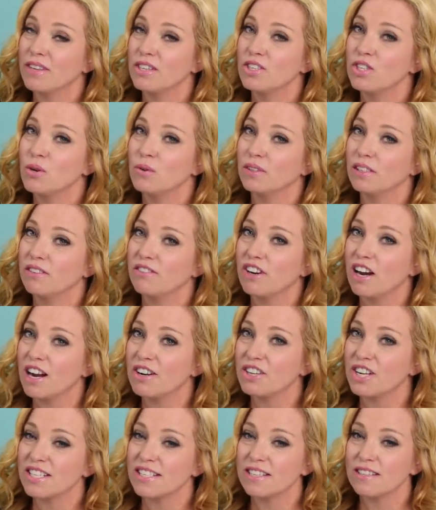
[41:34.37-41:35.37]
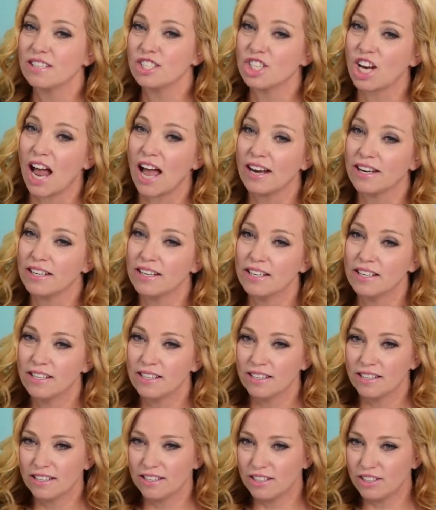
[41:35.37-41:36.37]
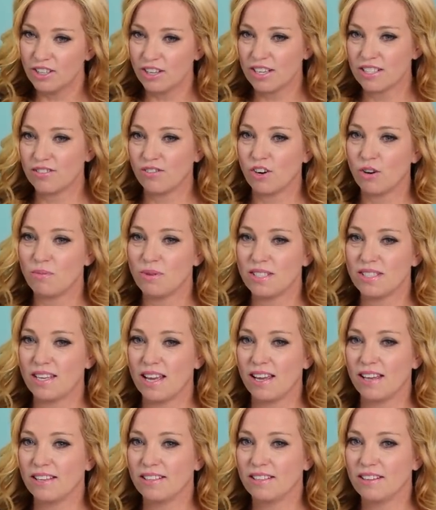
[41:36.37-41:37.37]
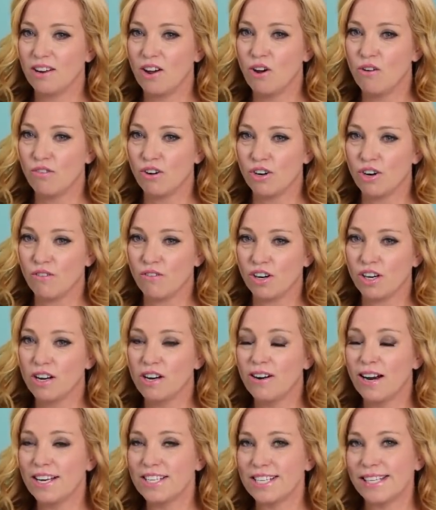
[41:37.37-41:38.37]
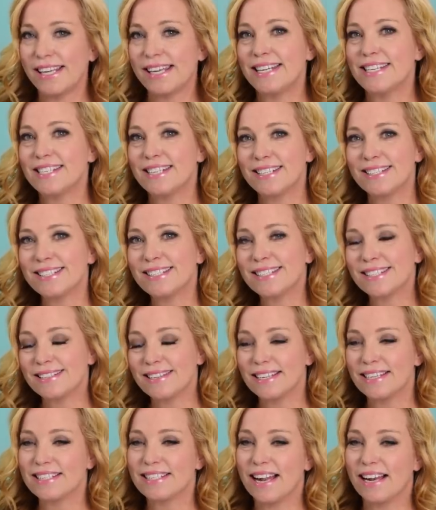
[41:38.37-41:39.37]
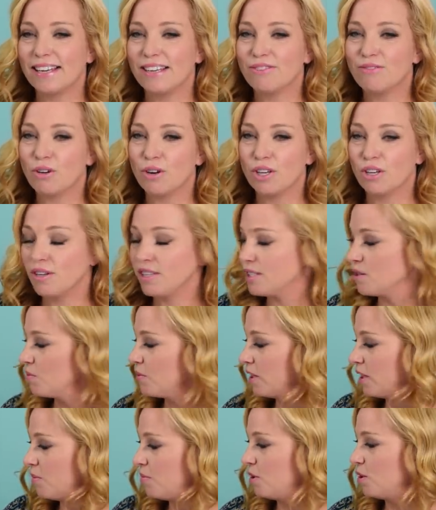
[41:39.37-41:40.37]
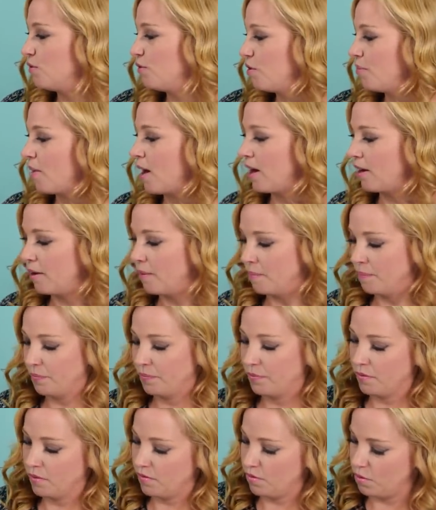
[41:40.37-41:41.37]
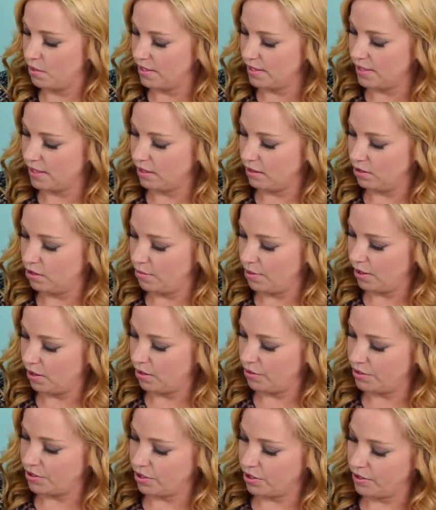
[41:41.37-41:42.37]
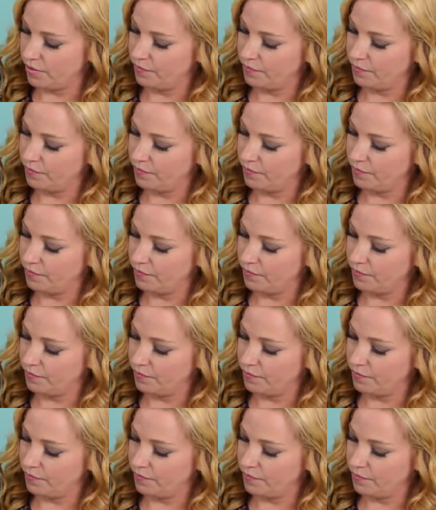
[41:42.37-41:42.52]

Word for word: Don't leave your address in the chat. You guys have heard me say it over and over. Congratulations. Excited for you. It's a really beautiful mug. If you want to see a little bit closer.